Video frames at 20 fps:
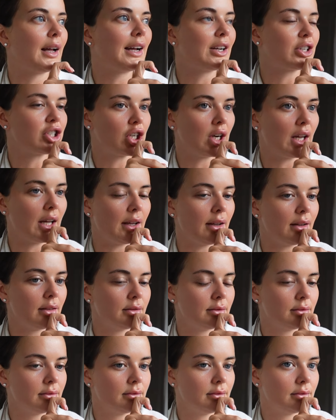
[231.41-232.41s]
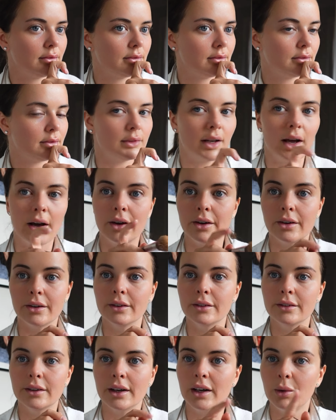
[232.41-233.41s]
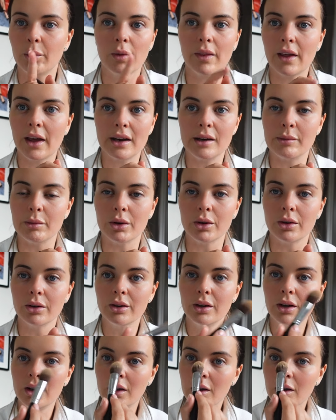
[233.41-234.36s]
actually, no, I don't want that anymore.